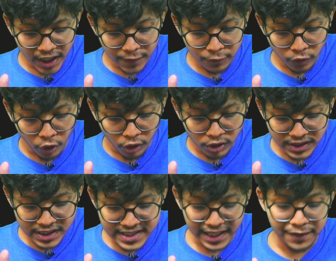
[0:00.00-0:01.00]
for all
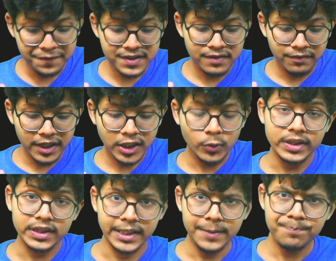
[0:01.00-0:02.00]
these f's, 1, 2, and
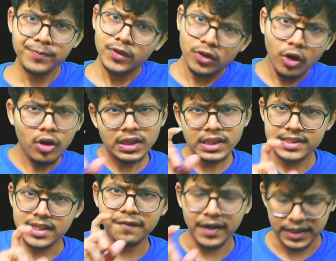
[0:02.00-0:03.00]
3. All these
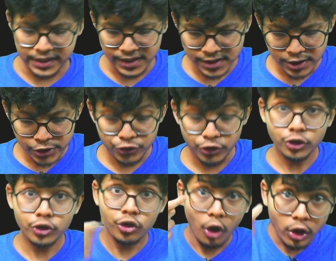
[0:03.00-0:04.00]
are factors. So you
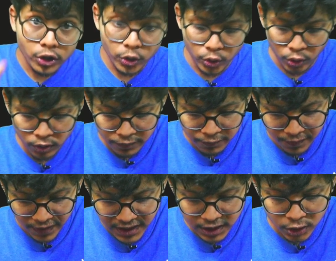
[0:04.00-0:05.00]
got to know
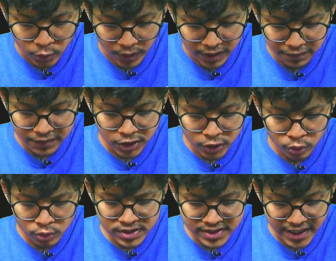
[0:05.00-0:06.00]
1, 12, 2,
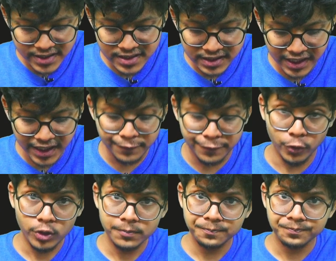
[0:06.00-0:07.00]
6, 3, and
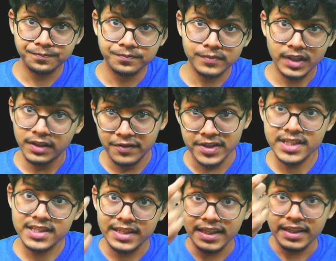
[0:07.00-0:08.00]
4, which
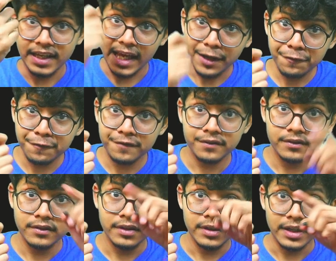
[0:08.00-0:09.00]
is f
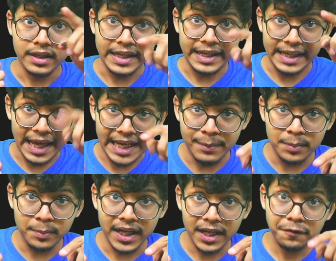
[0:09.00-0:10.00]
element
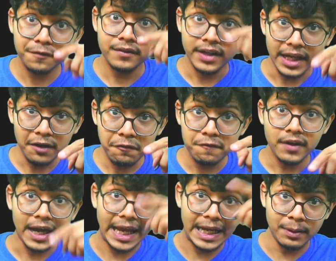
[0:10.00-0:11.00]
by f, f
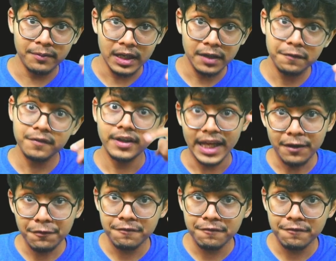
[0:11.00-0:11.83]
element by f, f